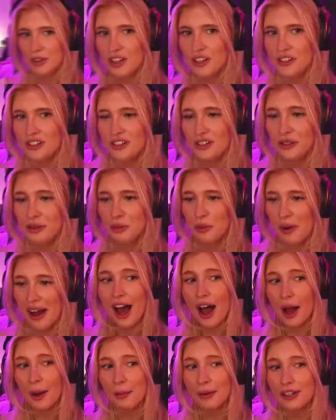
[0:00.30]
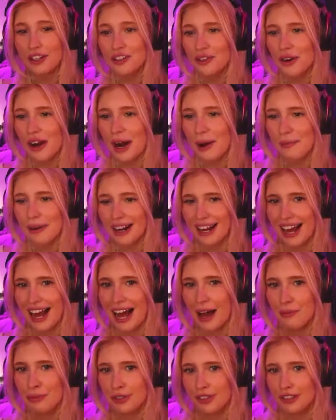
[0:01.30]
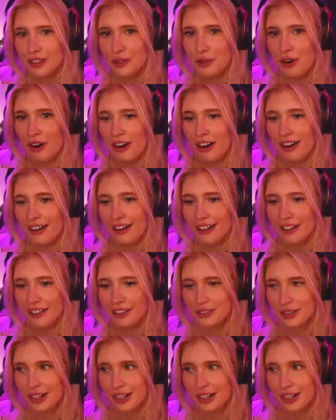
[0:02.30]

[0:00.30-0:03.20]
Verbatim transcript: sweat. I'm gonna try my absolute hardest right